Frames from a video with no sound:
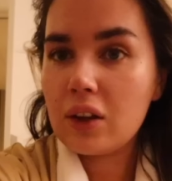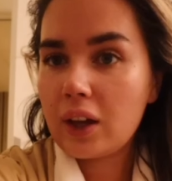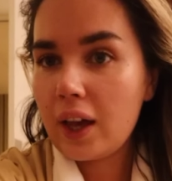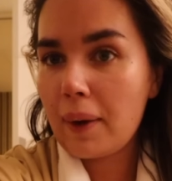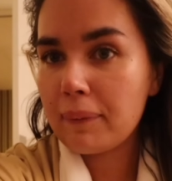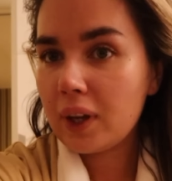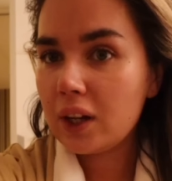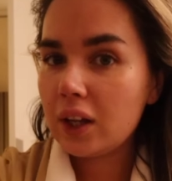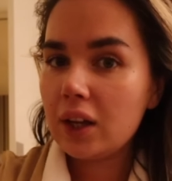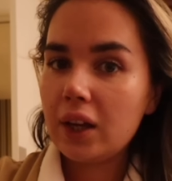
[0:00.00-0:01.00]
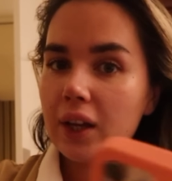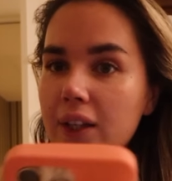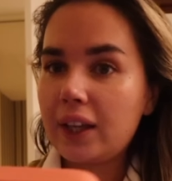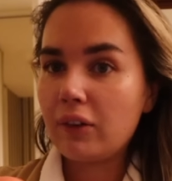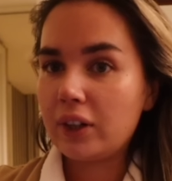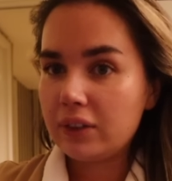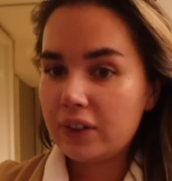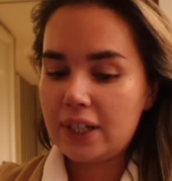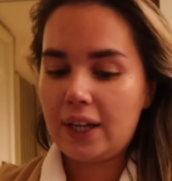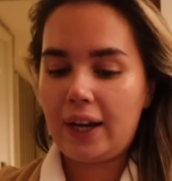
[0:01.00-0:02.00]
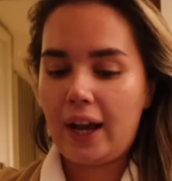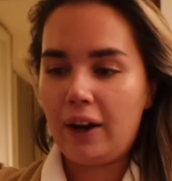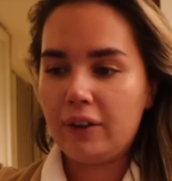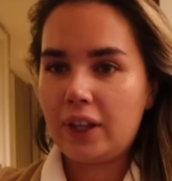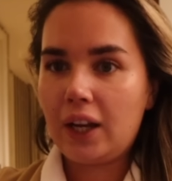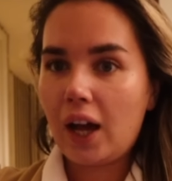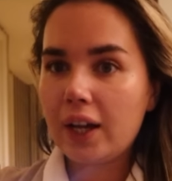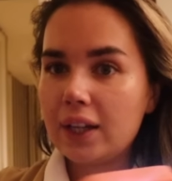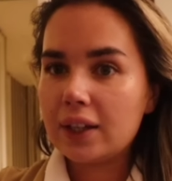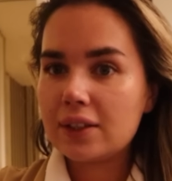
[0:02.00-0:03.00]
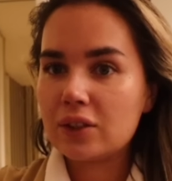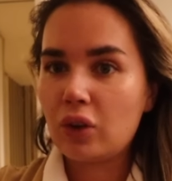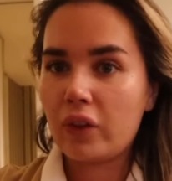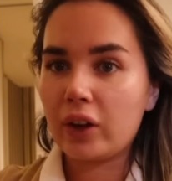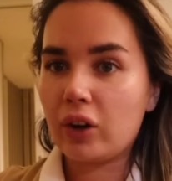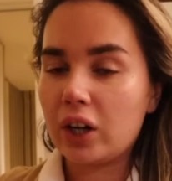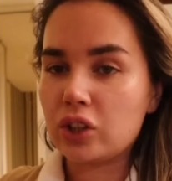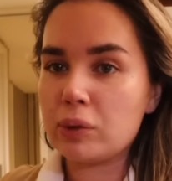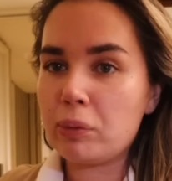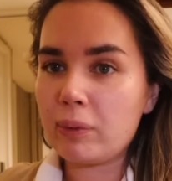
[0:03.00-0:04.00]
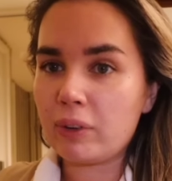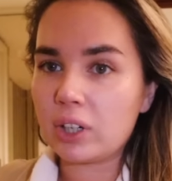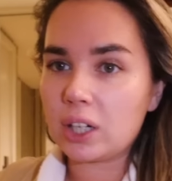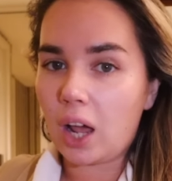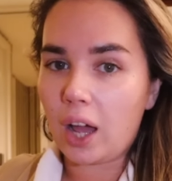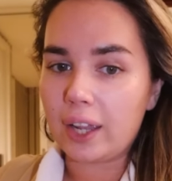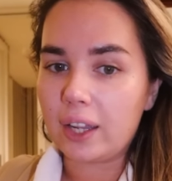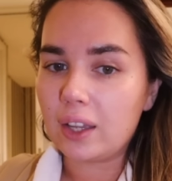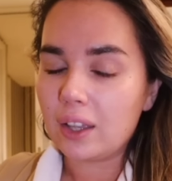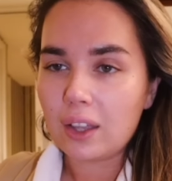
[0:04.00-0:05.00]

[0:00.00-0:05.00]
Okay, I'm gonna get ready for dinner now. The light is not that great. I should have bought my ring light.